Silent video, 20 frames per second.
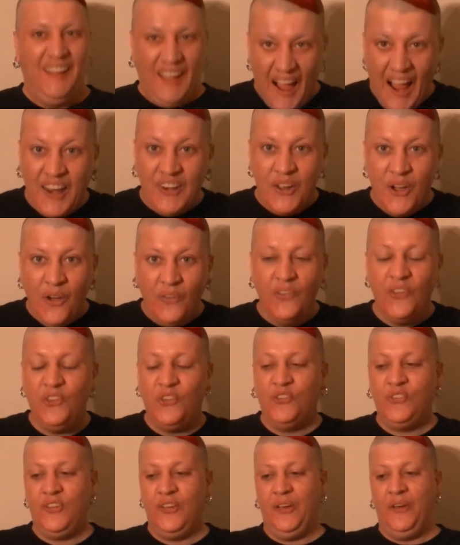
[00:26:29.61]
I know
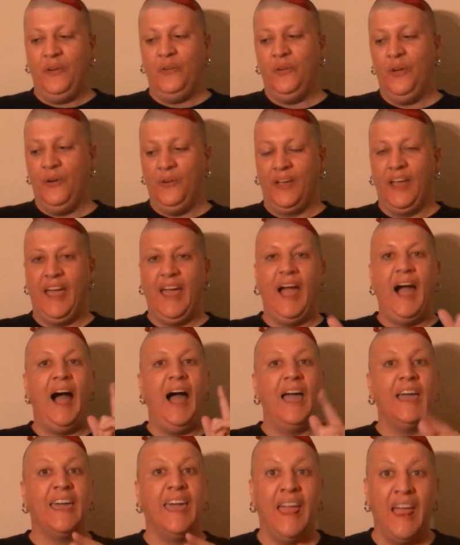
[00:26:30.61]
this tune, okay?
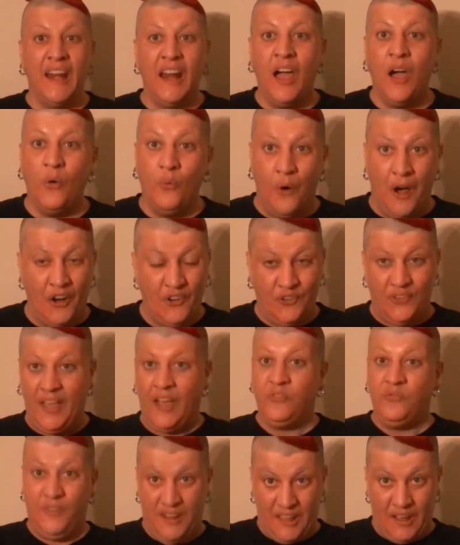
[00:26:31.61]
I cannot watch
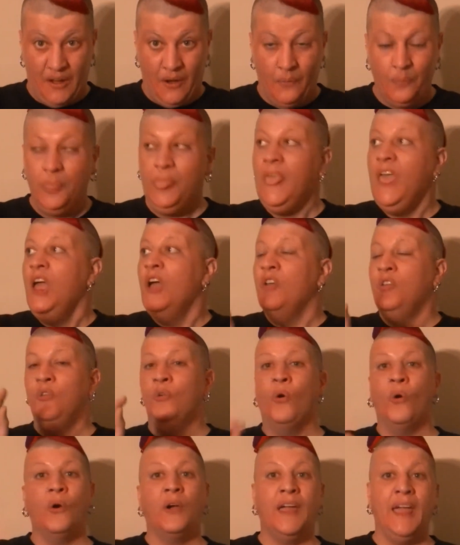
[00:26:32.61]
that video,
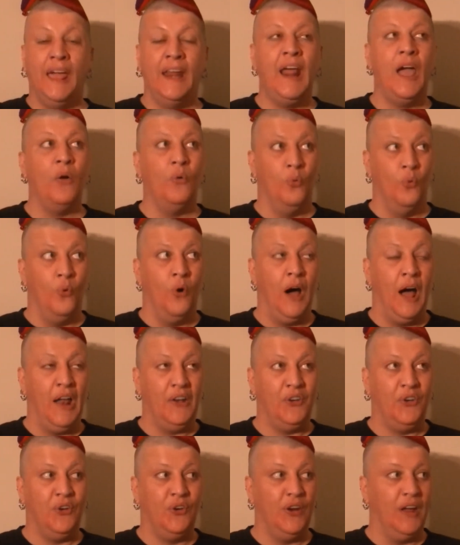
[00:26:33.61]
nor can I
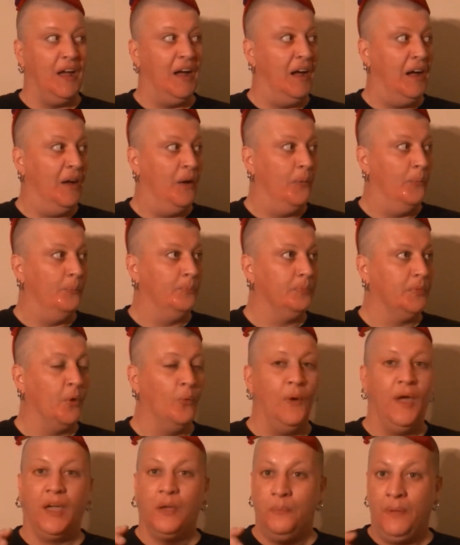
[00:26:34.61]
watch
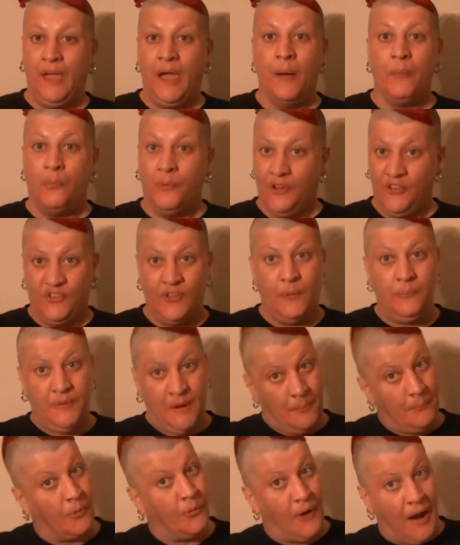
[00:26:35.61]
Waking Me Up When
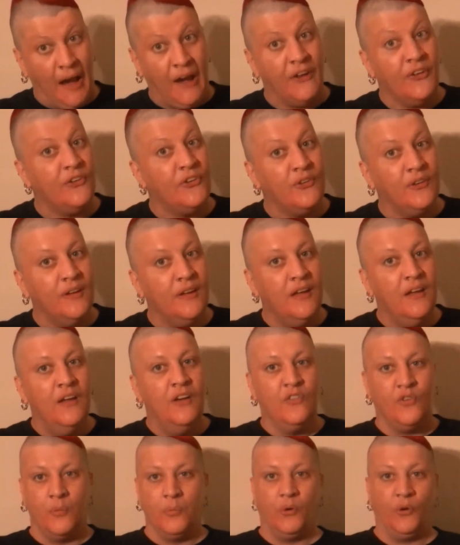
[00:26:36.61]
September Ends
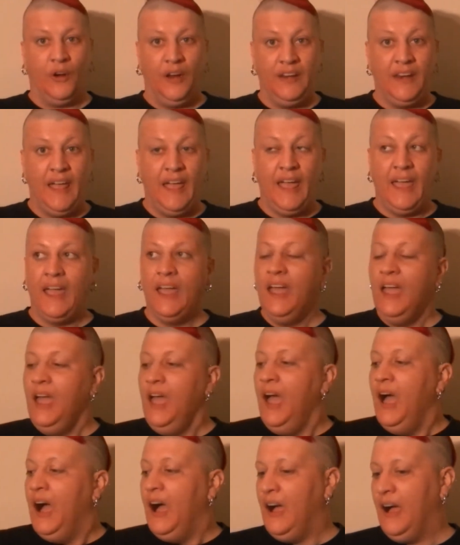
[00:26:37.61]
from Green Day.
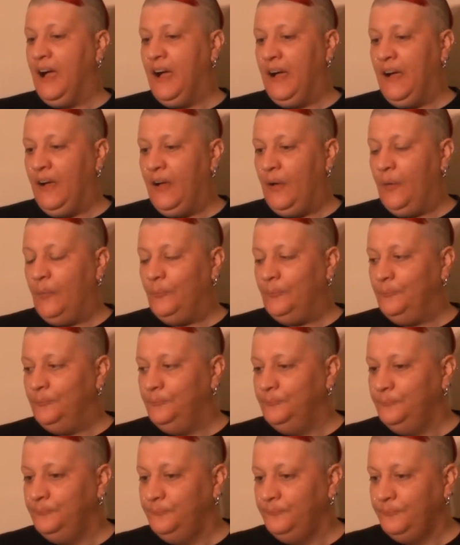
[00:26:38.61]
Oh
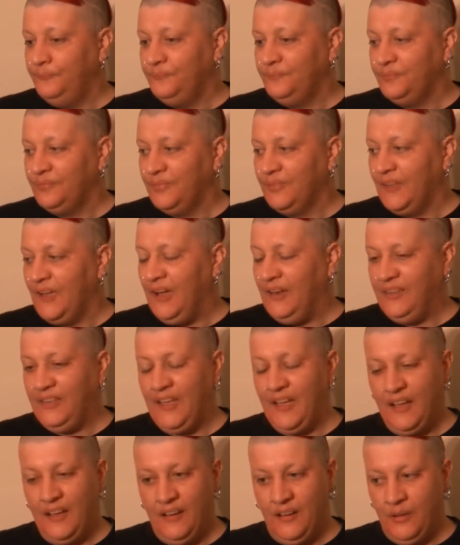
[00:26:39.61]

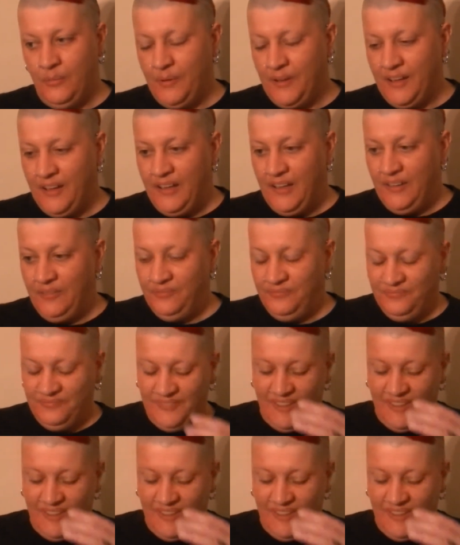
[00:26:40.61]
my god.